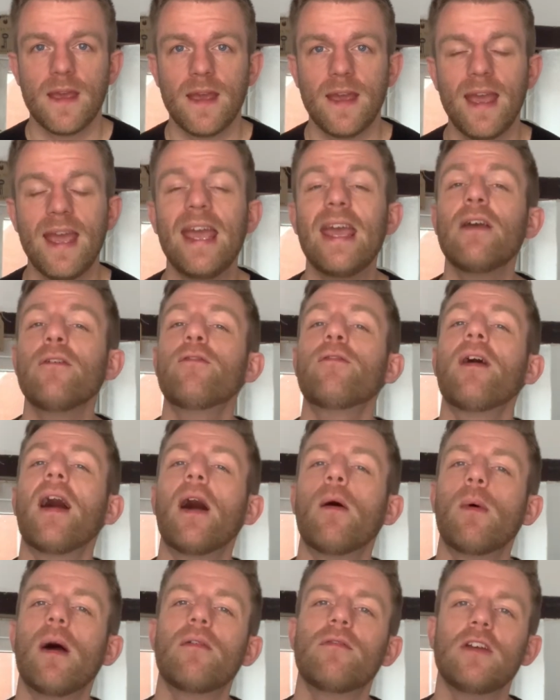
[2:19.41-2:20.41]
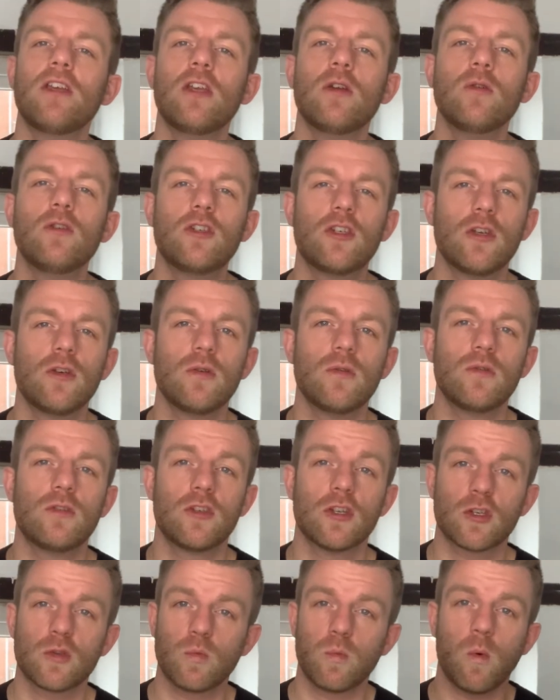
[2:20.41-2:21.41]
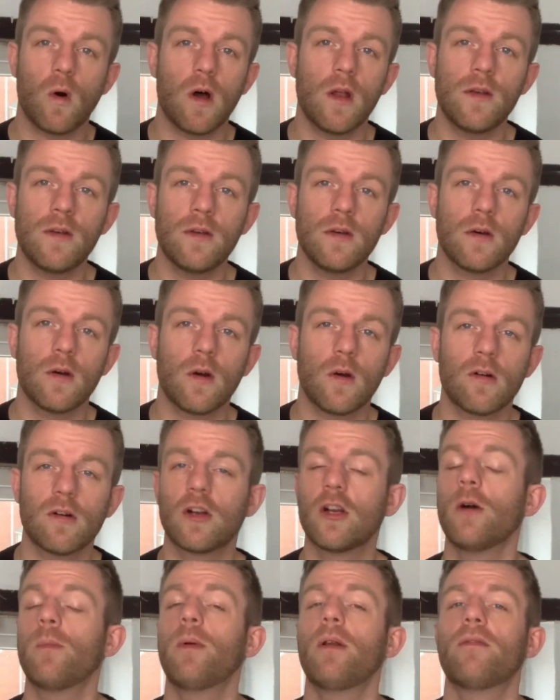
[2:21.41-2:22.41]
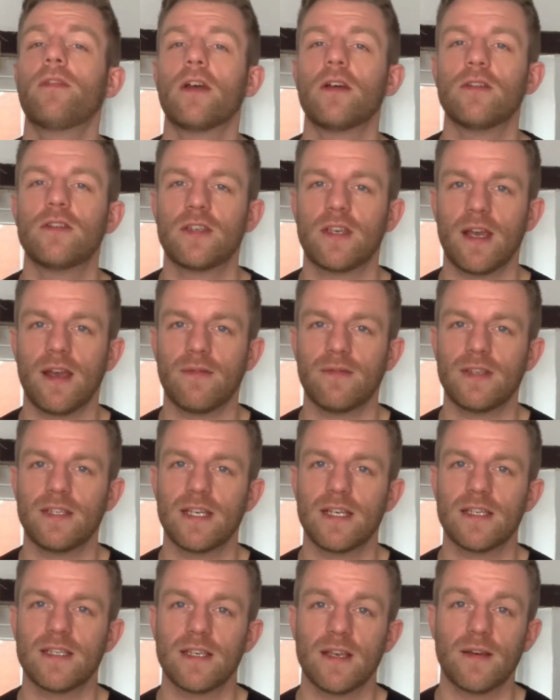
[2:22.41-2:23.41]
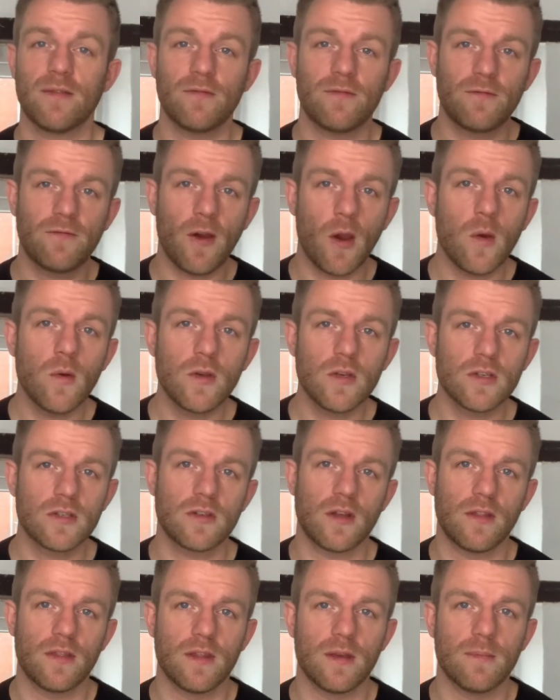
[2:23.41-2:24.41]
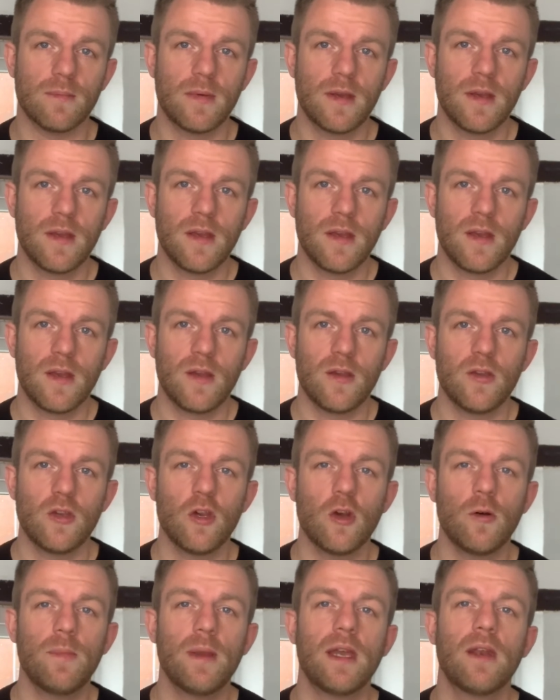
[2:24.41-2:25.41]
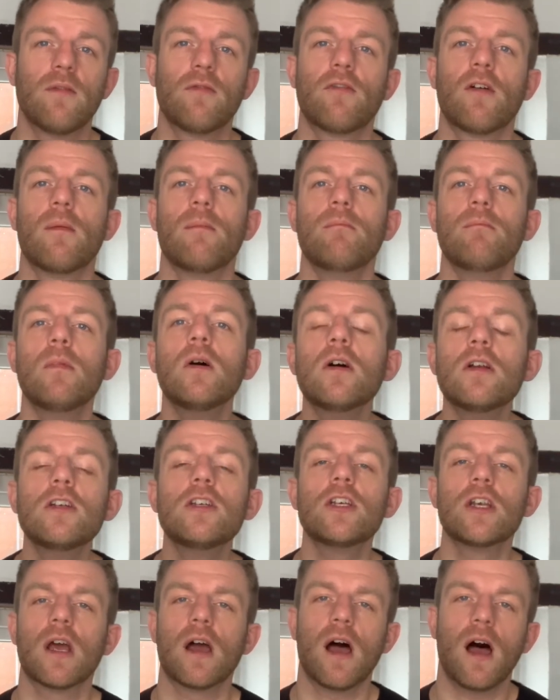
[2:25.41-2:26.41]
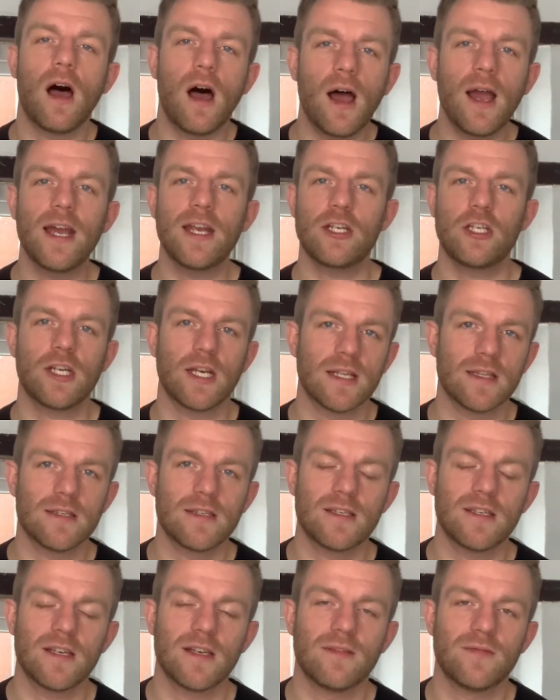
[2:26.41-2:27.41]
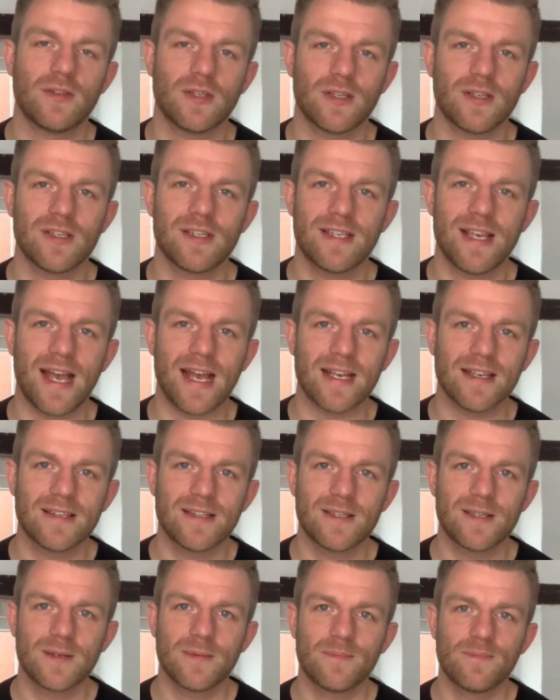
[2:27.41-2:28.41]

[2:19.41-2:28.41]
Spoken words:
If, however, you choose just one or a couple of those services and focused on them, you'll be in for a much higher chance of success.